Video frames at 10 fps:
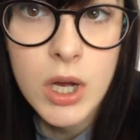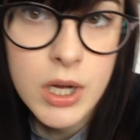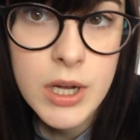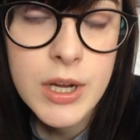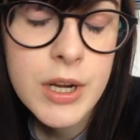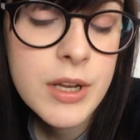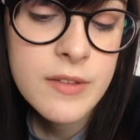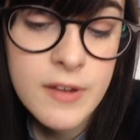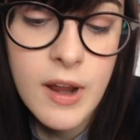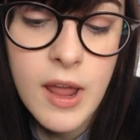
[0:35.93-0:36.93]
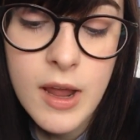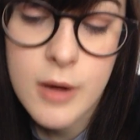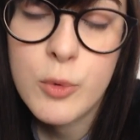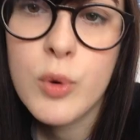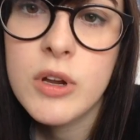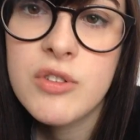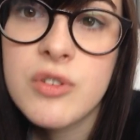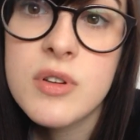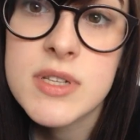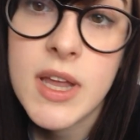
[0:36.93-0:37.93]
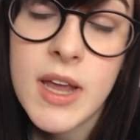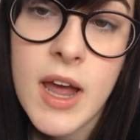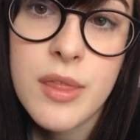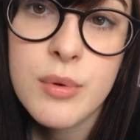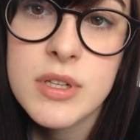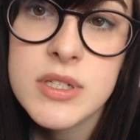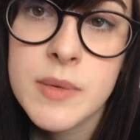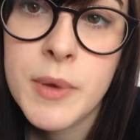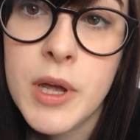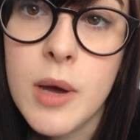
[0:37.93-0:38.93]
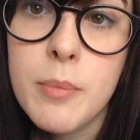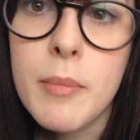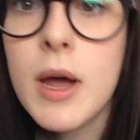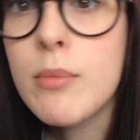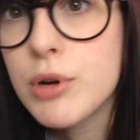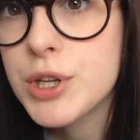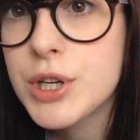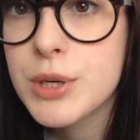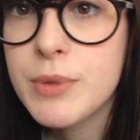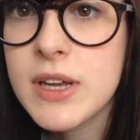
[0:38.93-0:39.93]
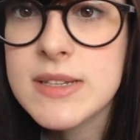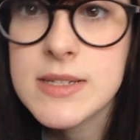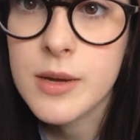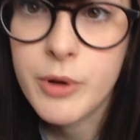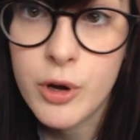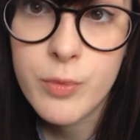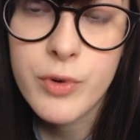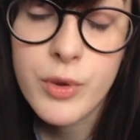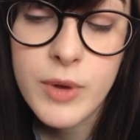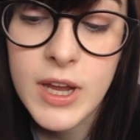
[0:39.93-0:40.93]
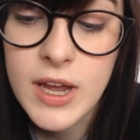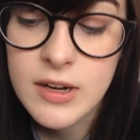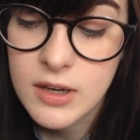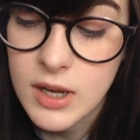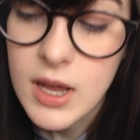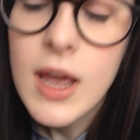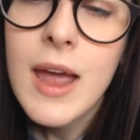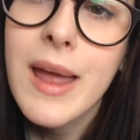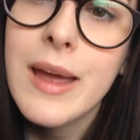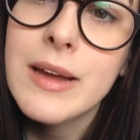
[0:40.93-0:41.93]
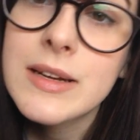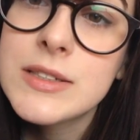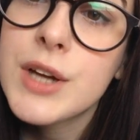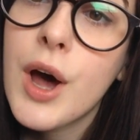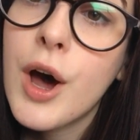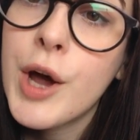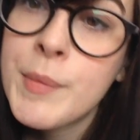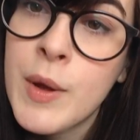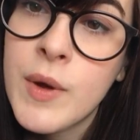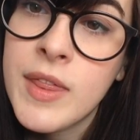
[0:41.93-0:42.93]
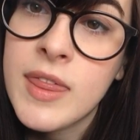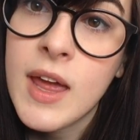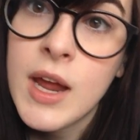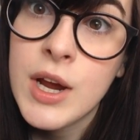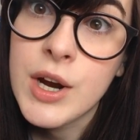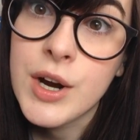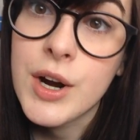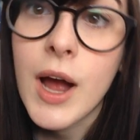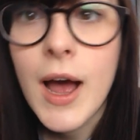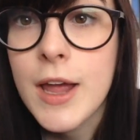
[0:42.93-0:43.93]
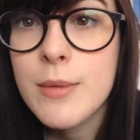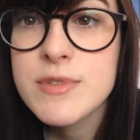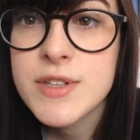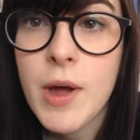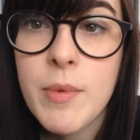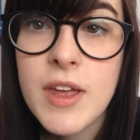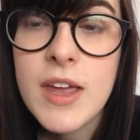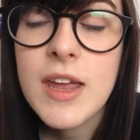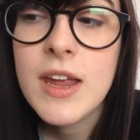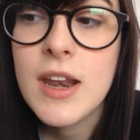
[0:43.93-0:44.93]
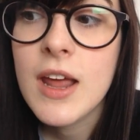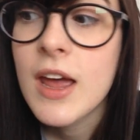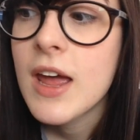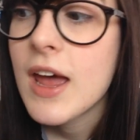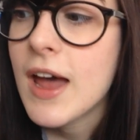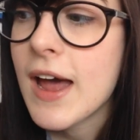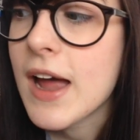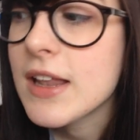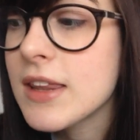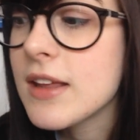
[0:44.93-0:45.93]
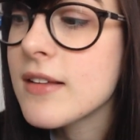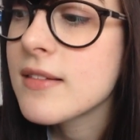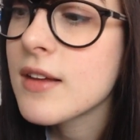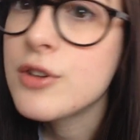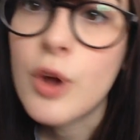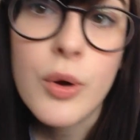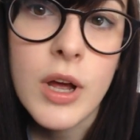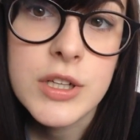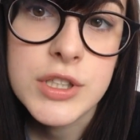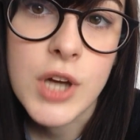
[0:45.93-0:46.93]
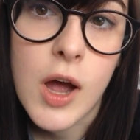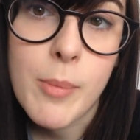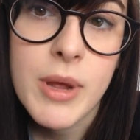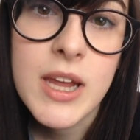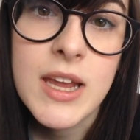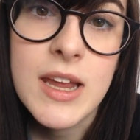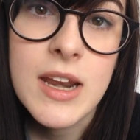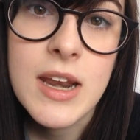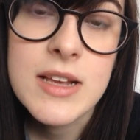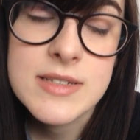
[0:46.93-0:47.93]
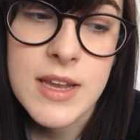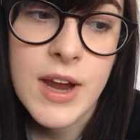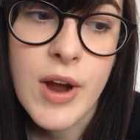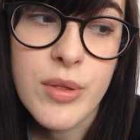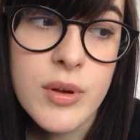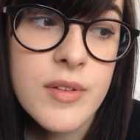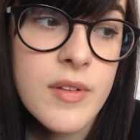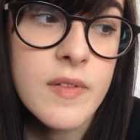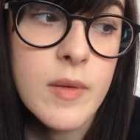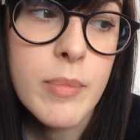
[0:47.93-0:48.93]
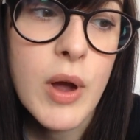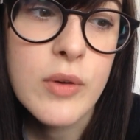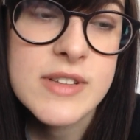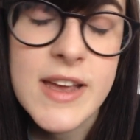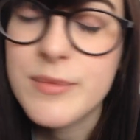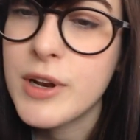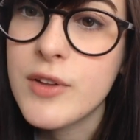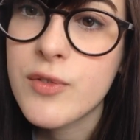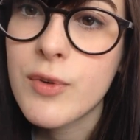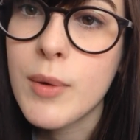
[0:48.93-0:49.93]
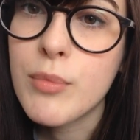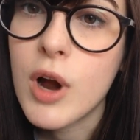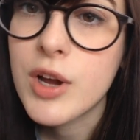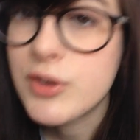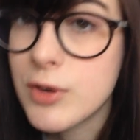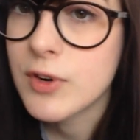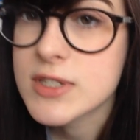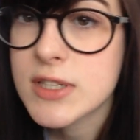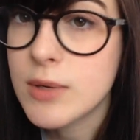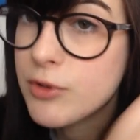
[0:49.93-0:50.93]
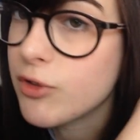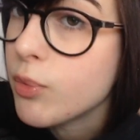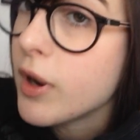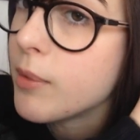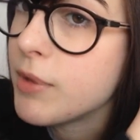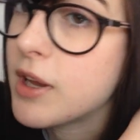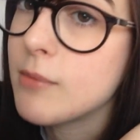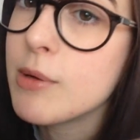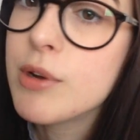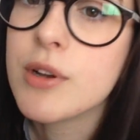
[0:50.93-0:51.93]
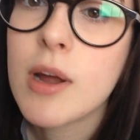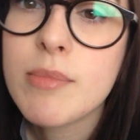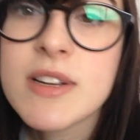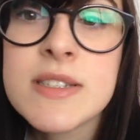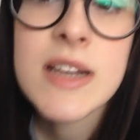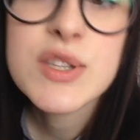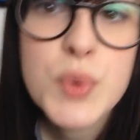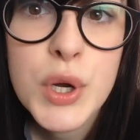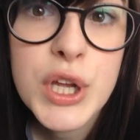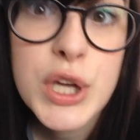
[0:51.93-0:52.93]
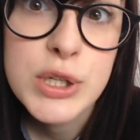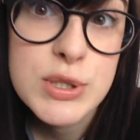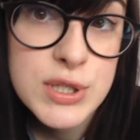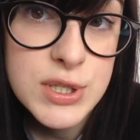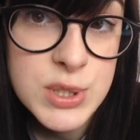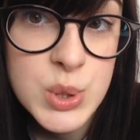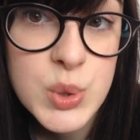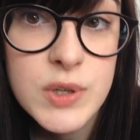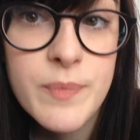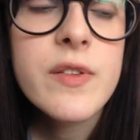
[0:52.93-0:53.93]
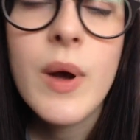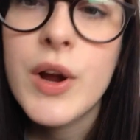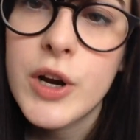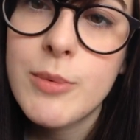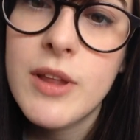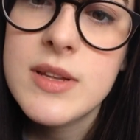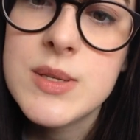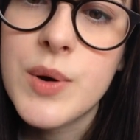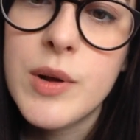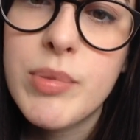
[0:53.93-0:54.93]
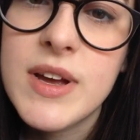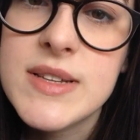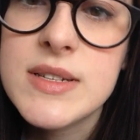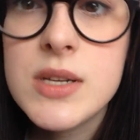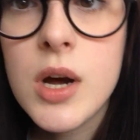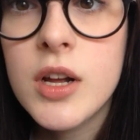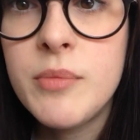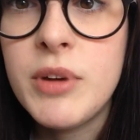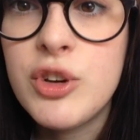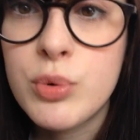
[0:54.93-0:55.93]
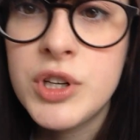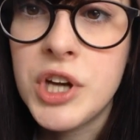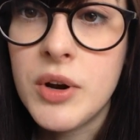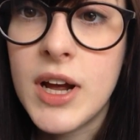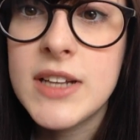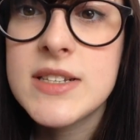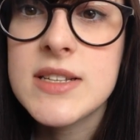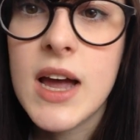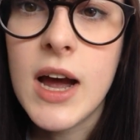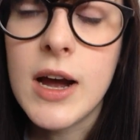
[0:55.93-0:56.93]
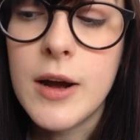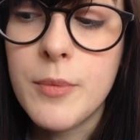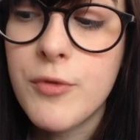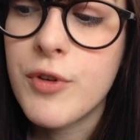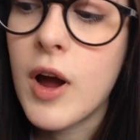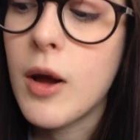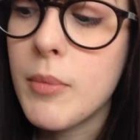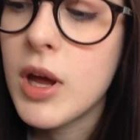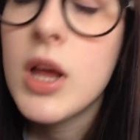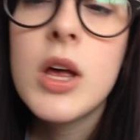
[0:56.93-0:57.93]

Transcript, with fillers: on today, I'm going to Saint Catharines to pick up my brother because he's coming home for the weekend. And on my way there, I am stopping in at this donut shop in Saint Catharines. It's about ten minutes from Brock University, which is where I'm picking my brother up because that's where he goes to school. So I heard about this donut place. It's called Beechwood Donuts um, from